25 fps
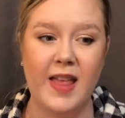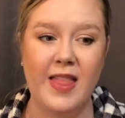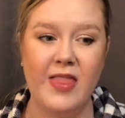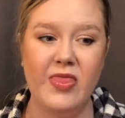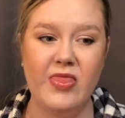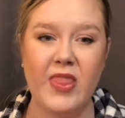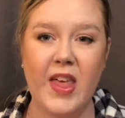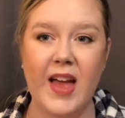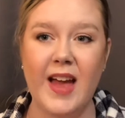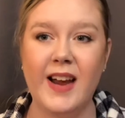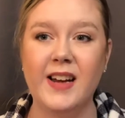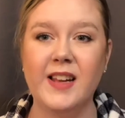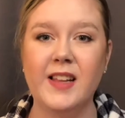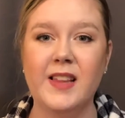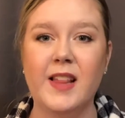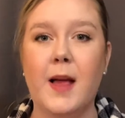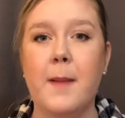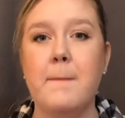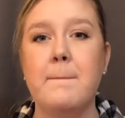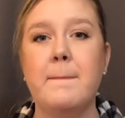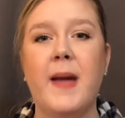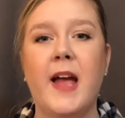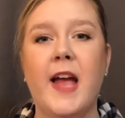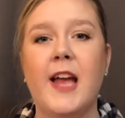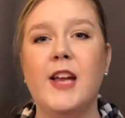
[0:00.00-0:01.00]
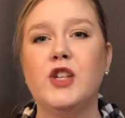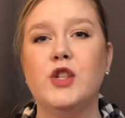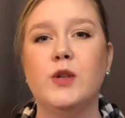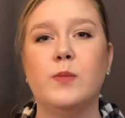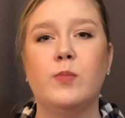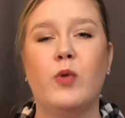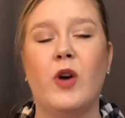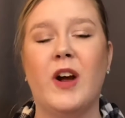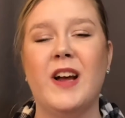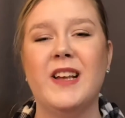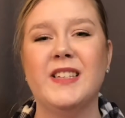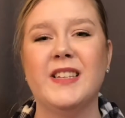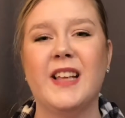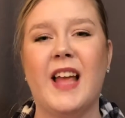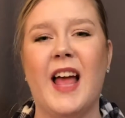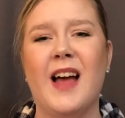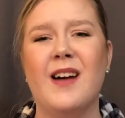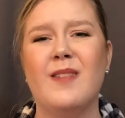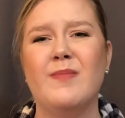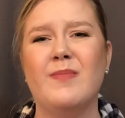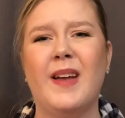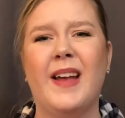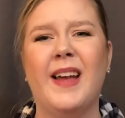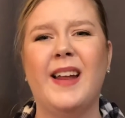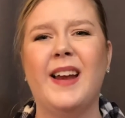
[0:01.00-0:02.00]
that is a major price
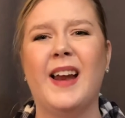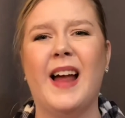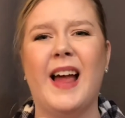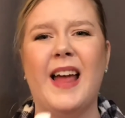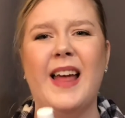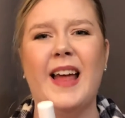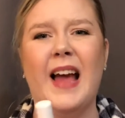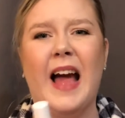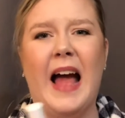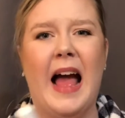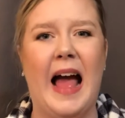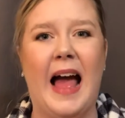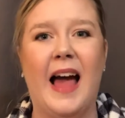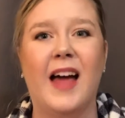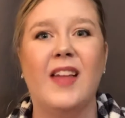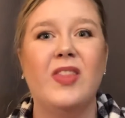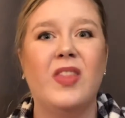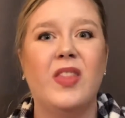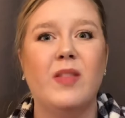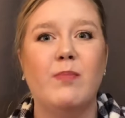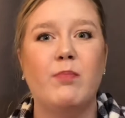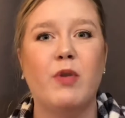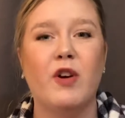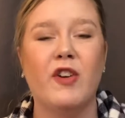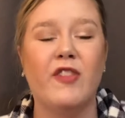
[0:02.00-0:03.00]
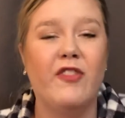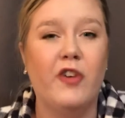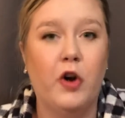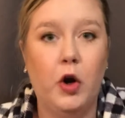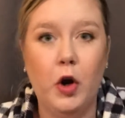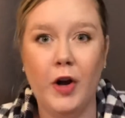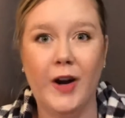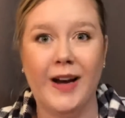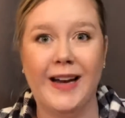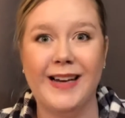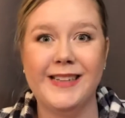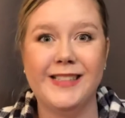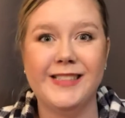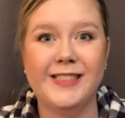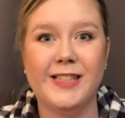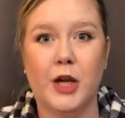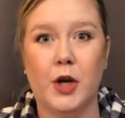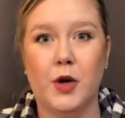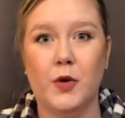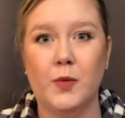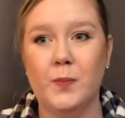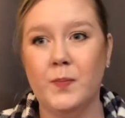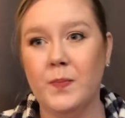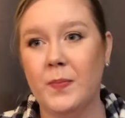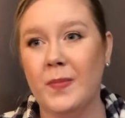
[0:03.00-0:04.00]
gap, and I prefer it,
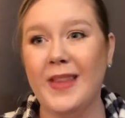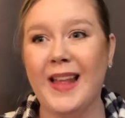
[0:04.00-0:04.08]
so